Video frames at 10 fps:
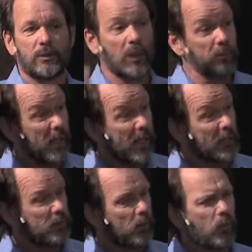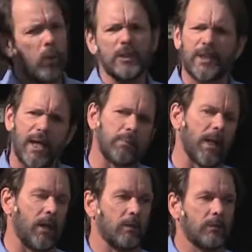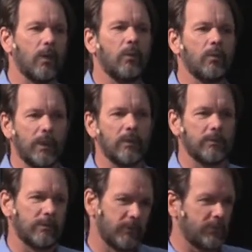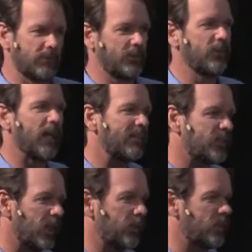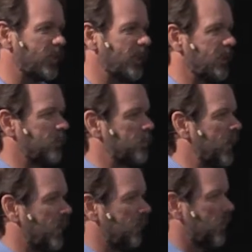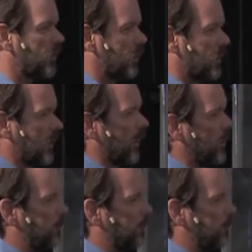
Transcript: Somebody asked me, well, what's that about? Oh, well, you have to understand I'm speaking mysteries in the